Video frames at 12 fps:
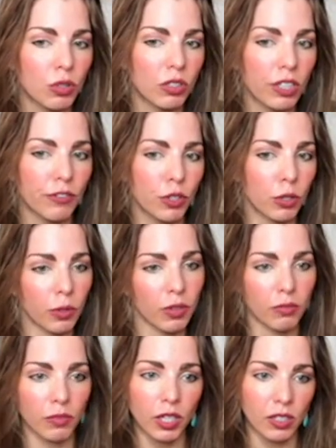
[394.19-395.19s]
if you're
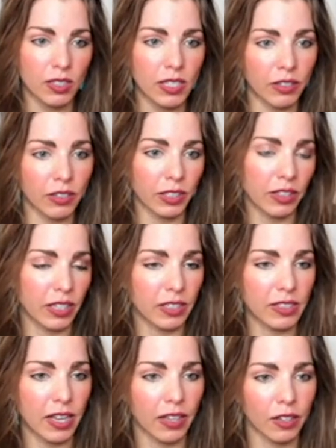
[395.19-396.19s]
selling things
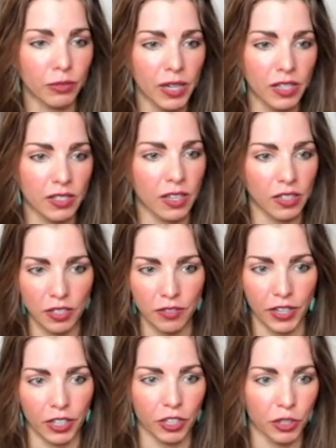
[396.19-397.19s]
at a Renaissance
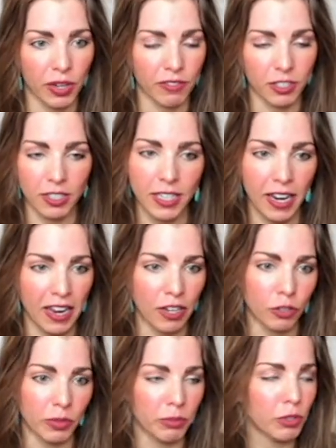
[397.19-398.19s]
fair and you have a stand,
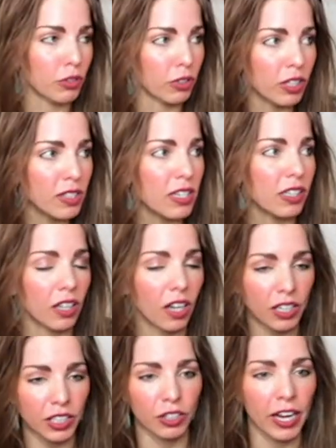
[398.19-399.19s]
or maybe you're selling
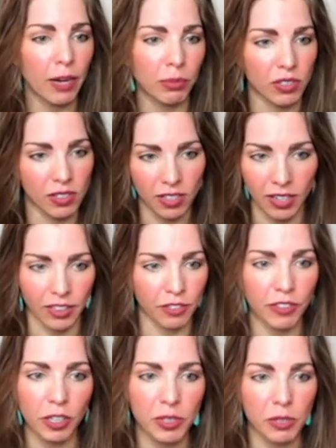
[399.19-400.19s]
honey or apples at the
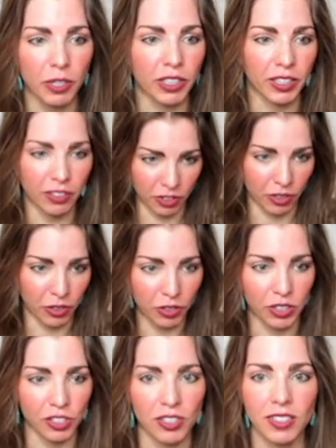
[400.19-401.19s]
farmer's market, and you know, you
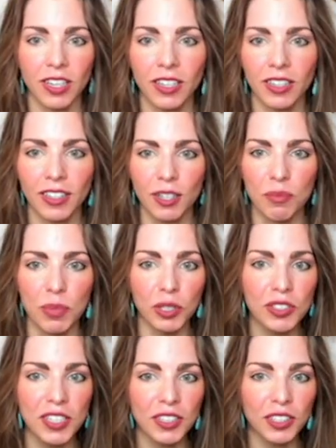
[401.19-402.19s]
can just
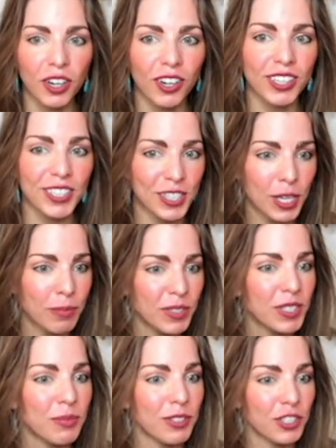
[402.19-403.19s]
built-in card
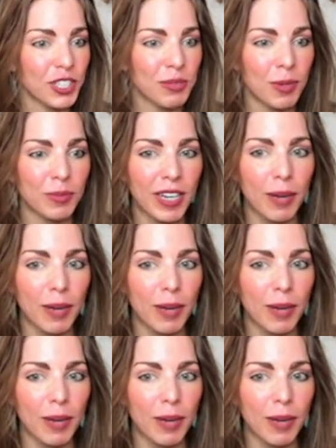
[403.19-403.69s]
acceptance with Chase mobile app.